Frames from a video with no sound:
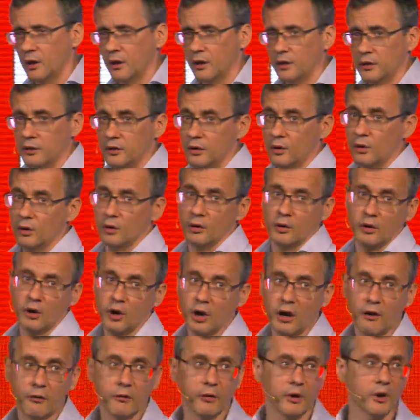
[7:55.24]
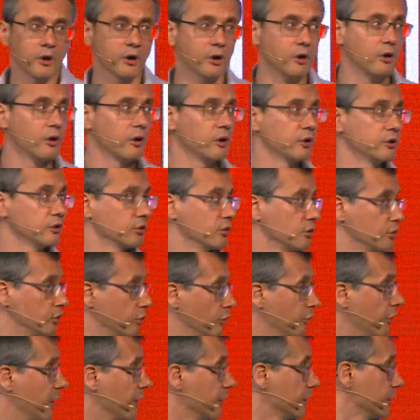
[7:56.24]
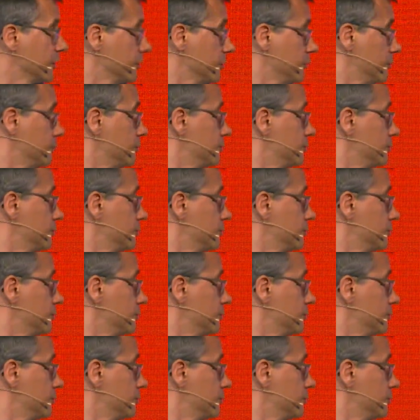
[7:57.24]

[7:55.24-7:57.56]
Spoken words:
So how we are going to do that?